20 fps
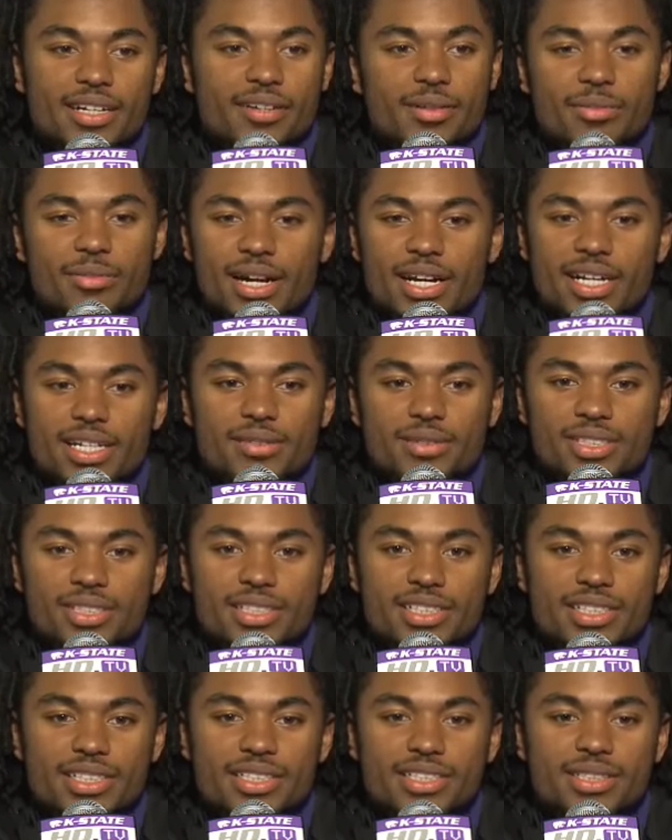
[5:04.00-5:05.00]
Everybody
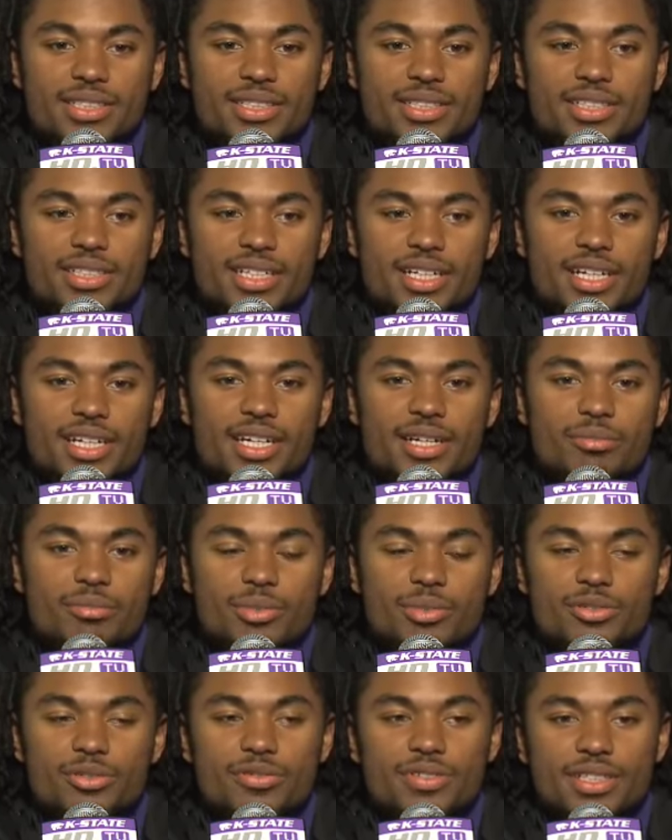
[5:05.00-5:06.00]
was just
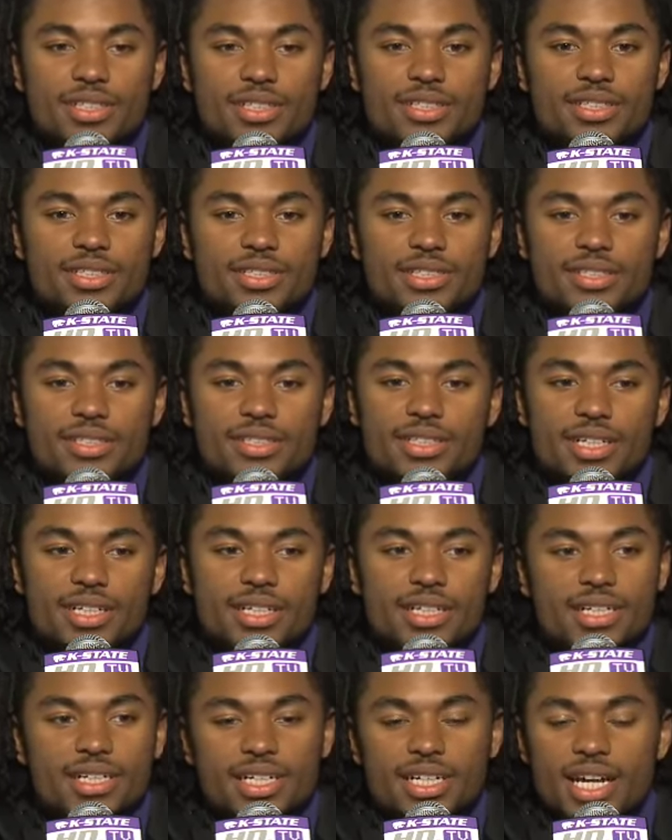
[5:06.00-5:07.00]
moving
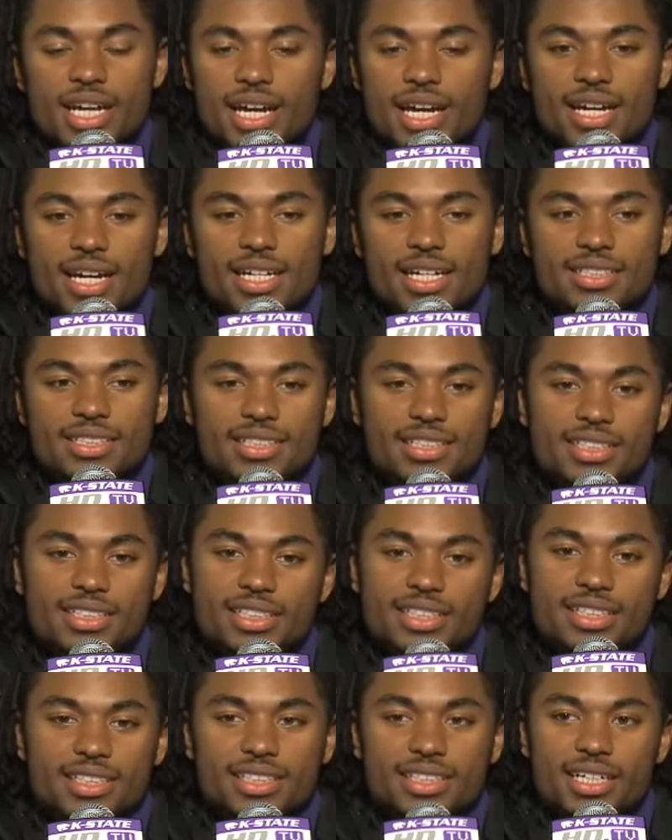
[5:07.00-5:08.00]
guys, and it
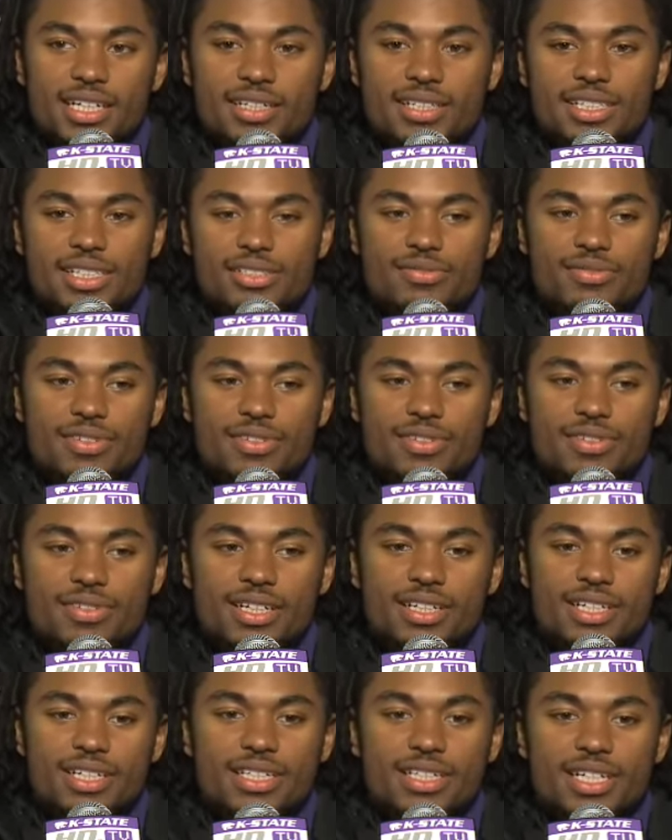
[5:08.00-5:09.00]
just
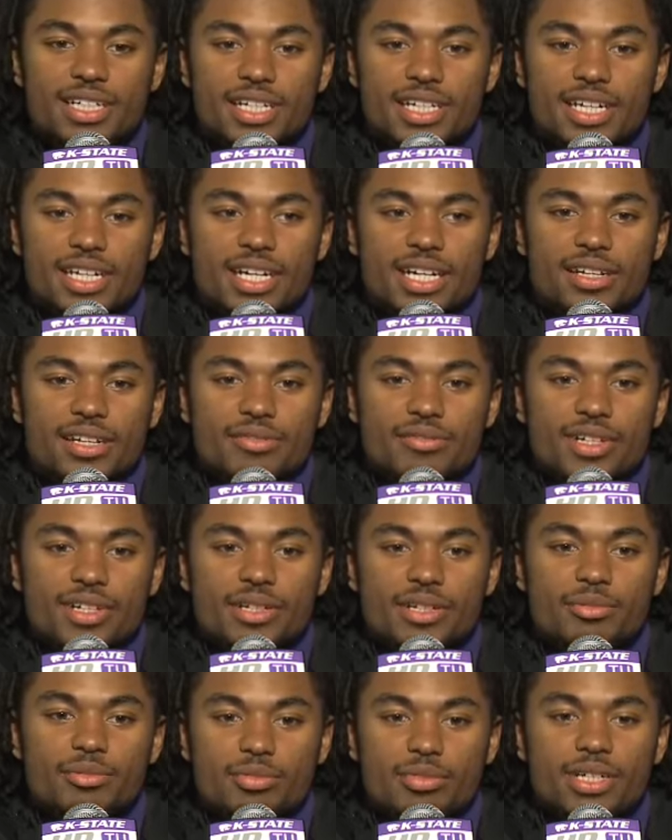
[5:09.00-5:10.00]
felt
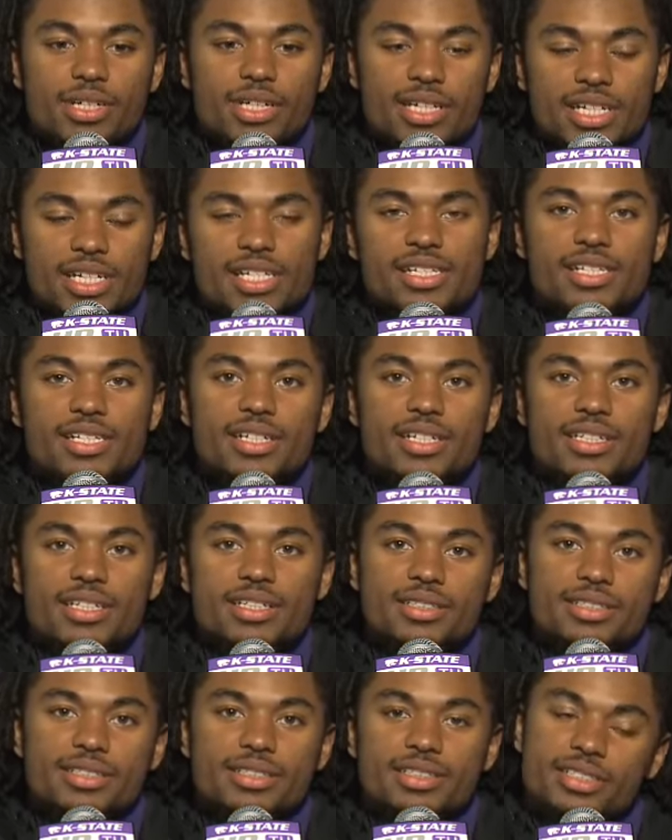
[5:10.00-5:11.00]
easy to
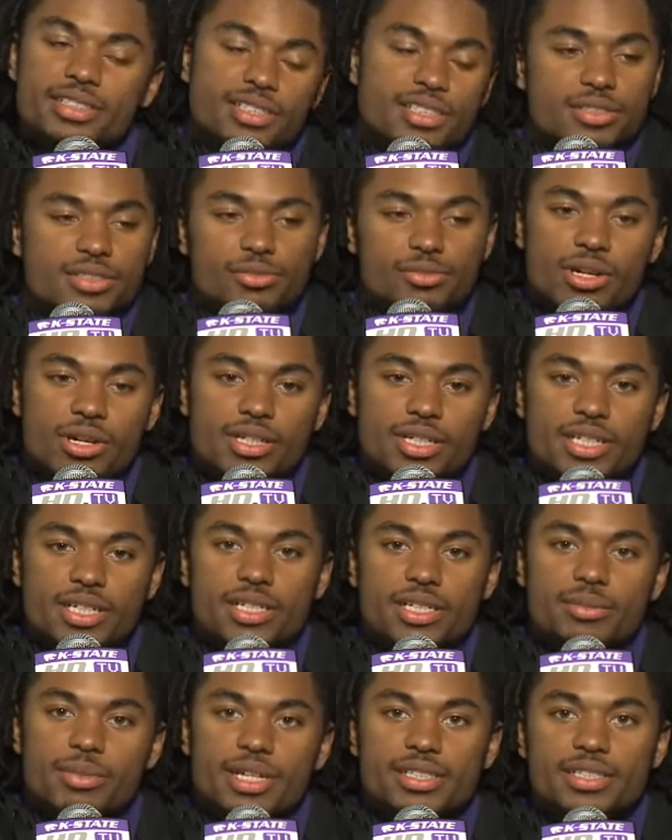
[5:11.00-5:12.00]
just walk
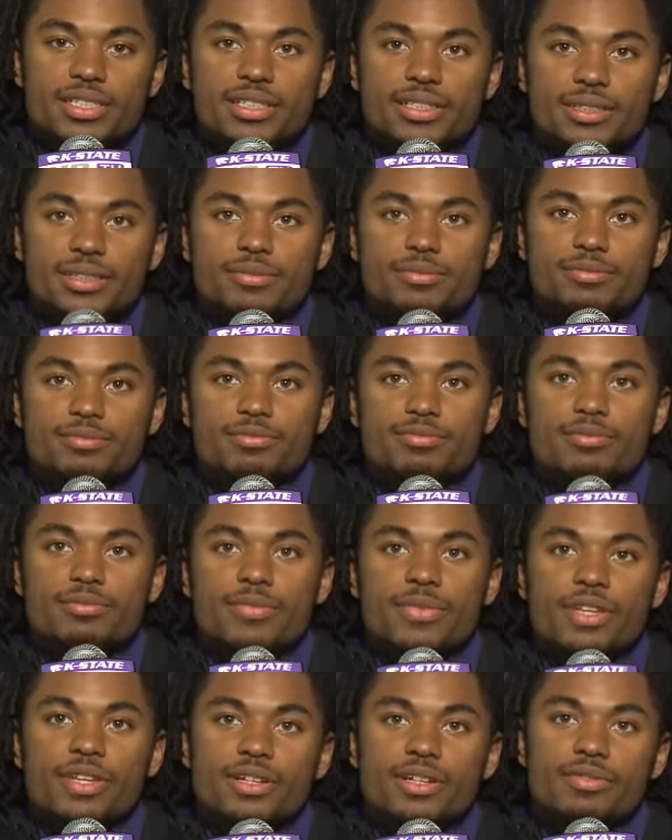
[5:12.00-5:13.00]
in, basically,
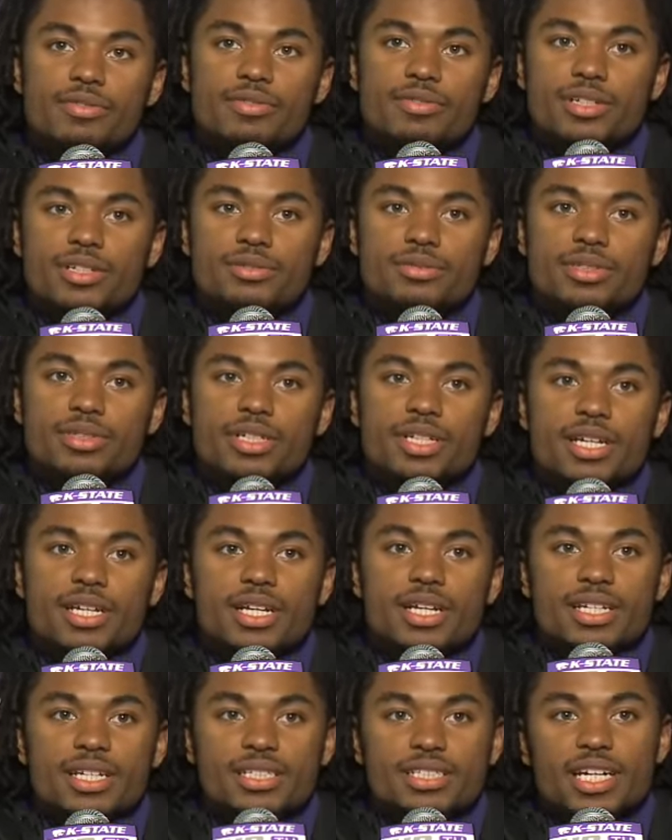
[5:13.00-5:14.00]
on the first one.
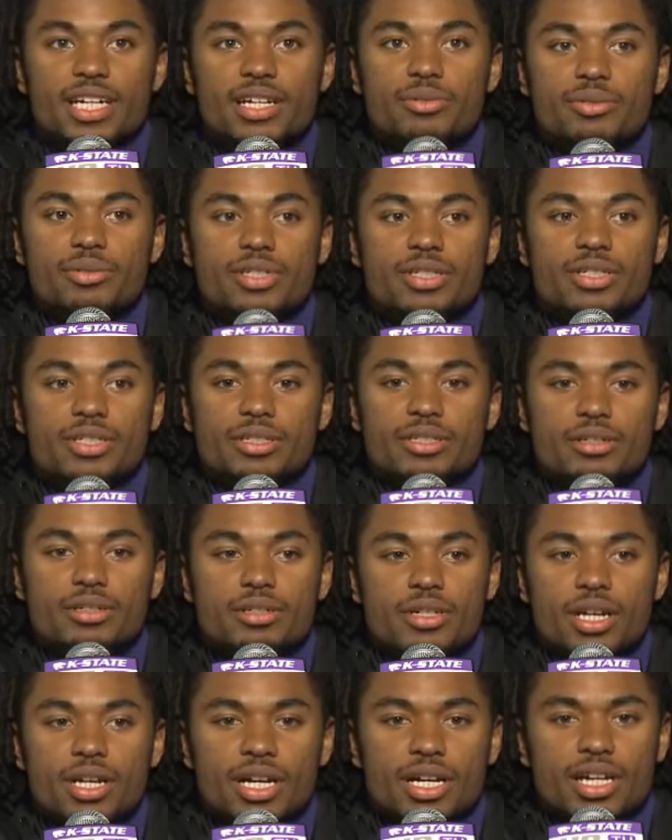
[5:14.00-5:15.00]
The second
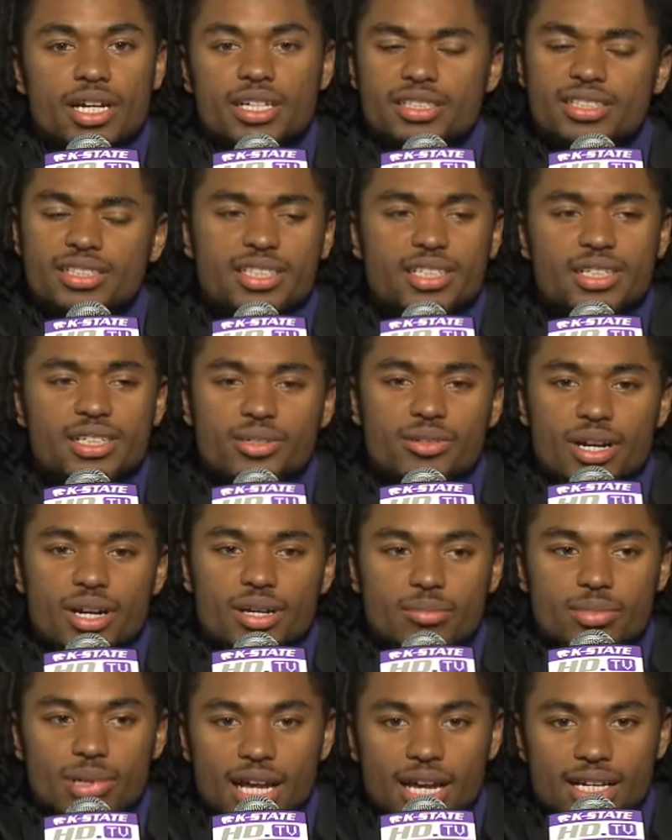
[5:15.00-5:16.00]
one, still
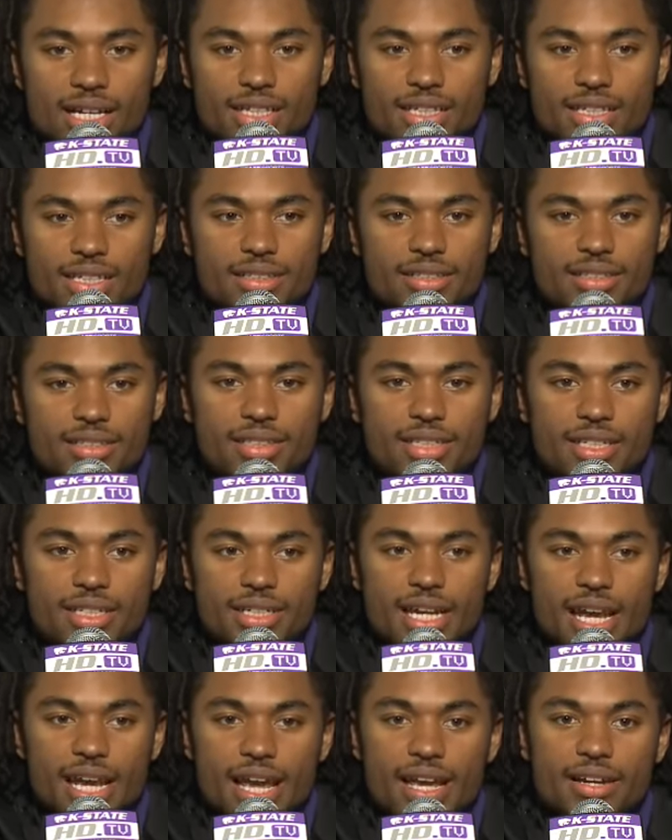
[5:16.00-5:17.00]
great blocking,
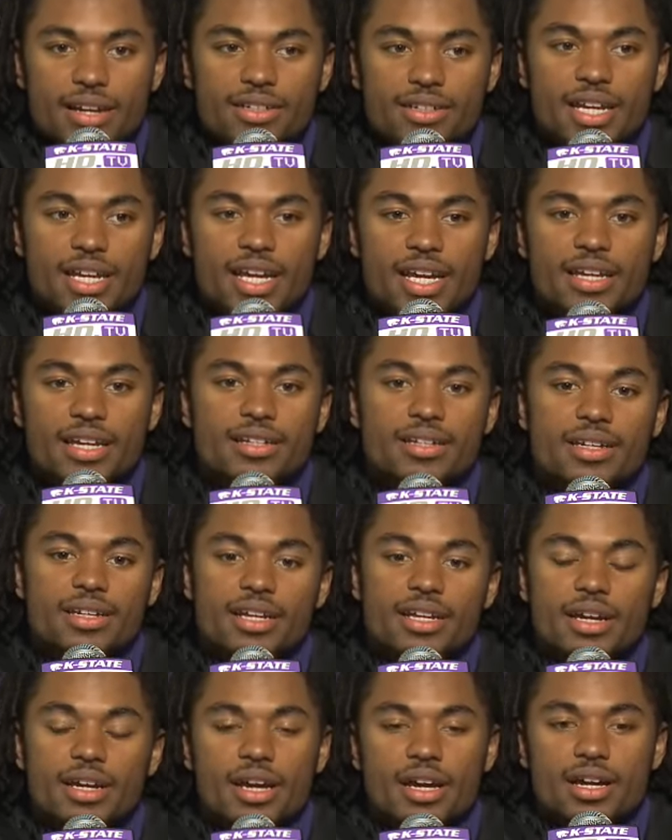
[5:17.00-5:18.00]
your hat on hat.
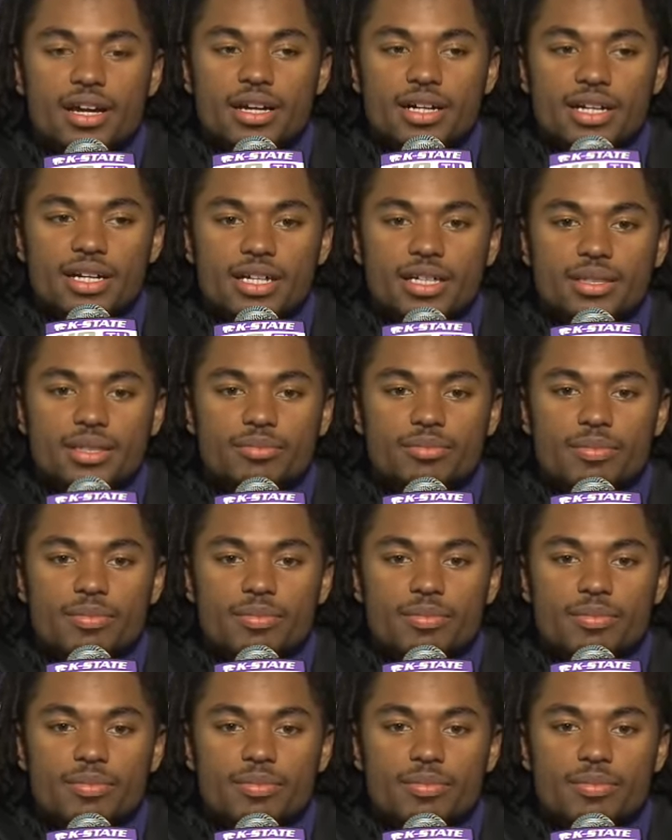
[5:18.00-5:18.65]
They